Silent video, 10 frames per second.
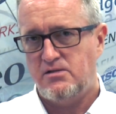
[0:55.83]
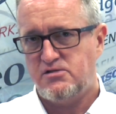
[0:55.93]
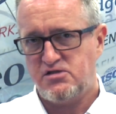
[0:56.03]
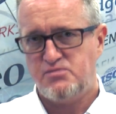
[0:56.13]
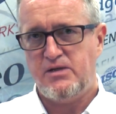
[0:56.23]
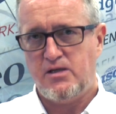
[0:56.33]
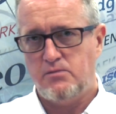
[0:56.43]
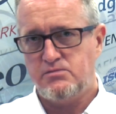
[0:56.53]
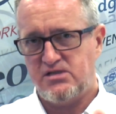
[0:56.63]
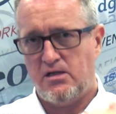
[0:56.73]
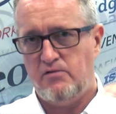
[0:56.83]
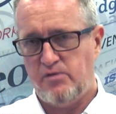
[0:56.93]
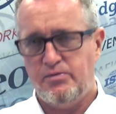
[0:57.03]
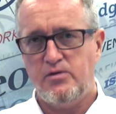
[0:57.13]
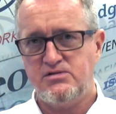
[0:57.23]
just becomes a
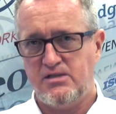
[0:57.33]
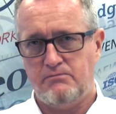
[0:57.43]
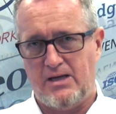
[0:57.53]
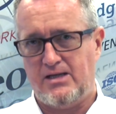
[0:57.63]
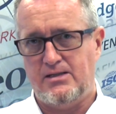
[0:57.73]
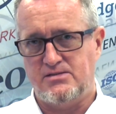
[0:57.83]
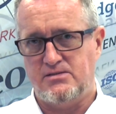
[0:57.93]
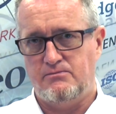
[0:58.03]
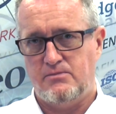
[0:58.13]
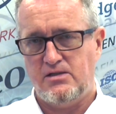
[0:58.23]
reporting mechanism.